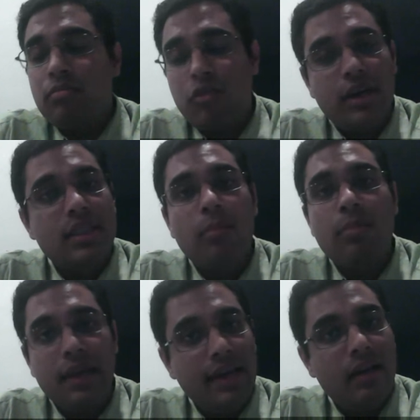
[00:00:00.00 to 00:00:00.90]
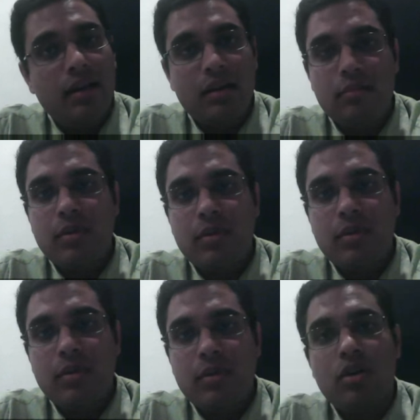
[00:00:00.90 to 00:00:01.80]
for example, England,
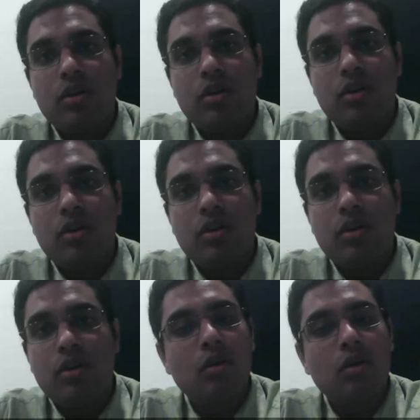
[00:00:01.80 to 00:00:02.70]
because the Indian Penal Code